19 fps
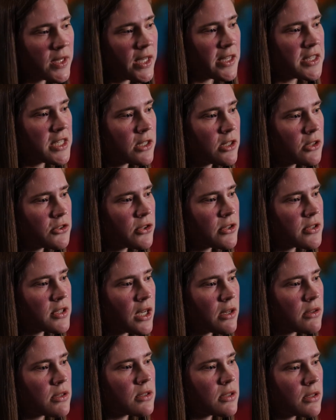Yeah, Signature
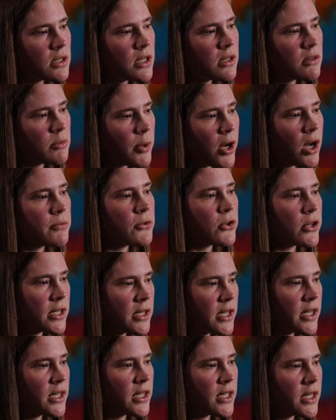Sound Studio in Pomfret,
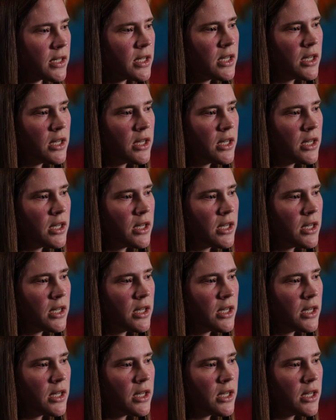Connecticut.